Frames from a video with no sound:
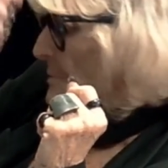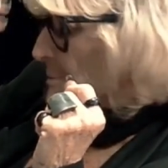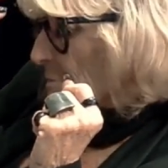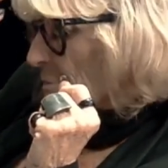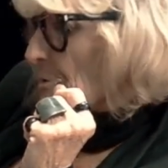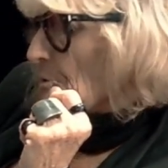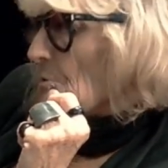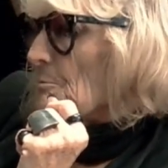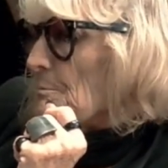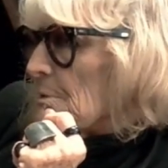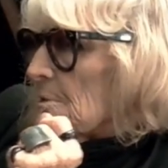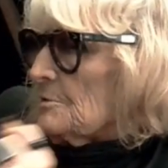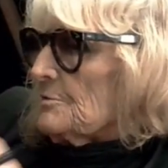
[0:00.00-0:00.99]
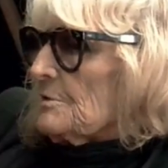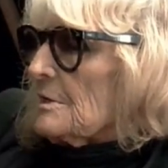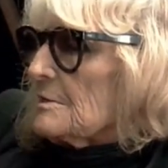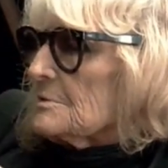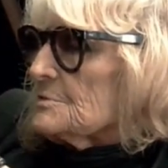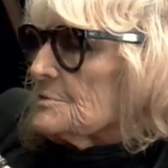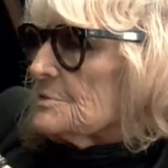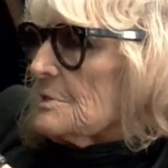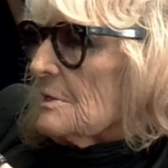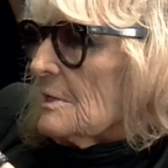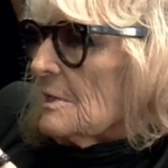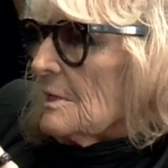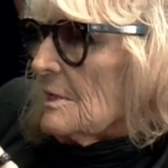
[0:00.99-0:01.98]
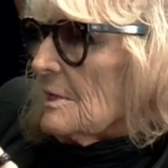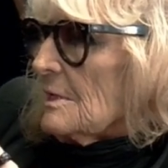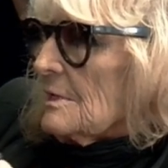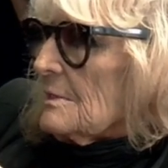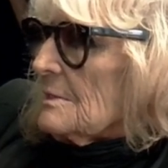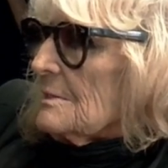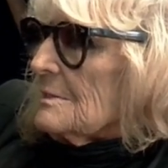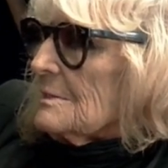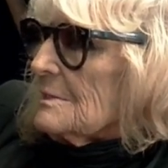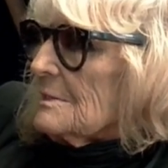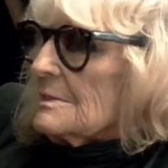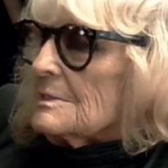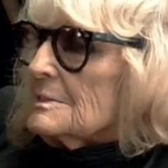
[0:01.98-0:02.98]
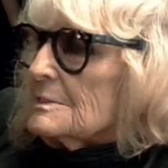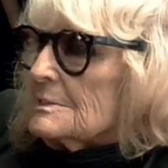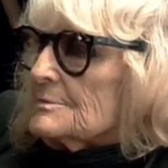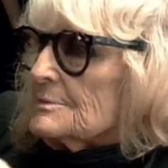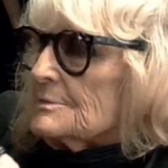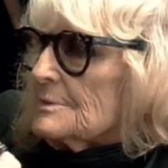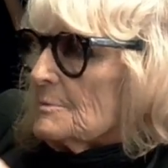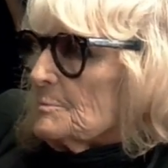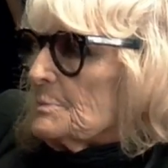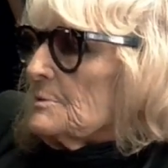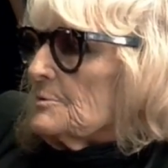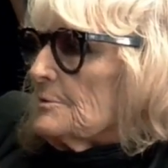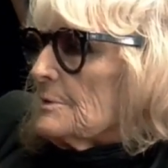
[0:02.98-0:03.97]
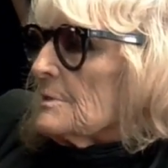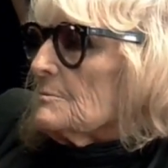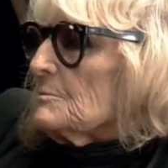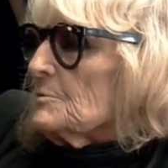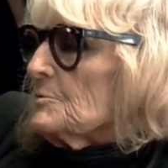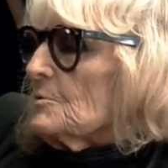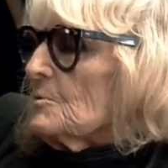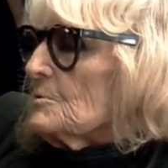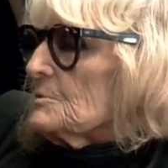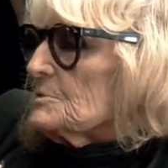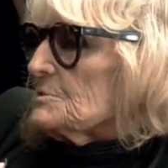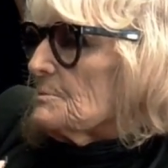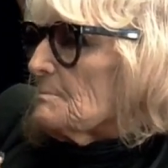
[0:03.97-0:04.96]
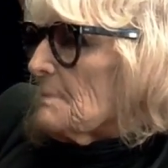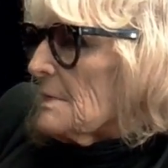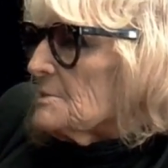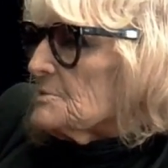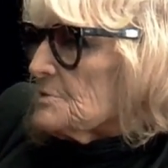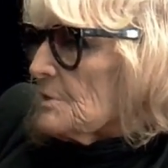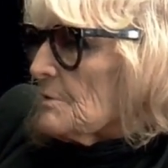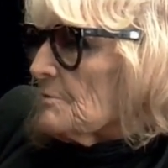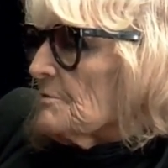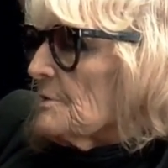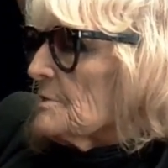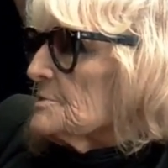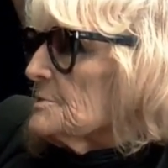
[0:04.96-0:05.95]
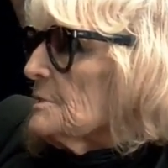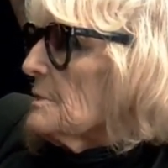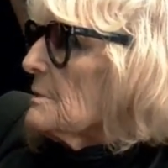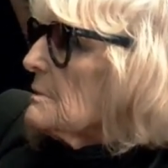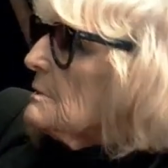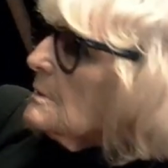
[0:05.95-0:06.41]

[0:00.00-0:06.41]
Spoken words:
new buildings that they're building, and with all these amazing things like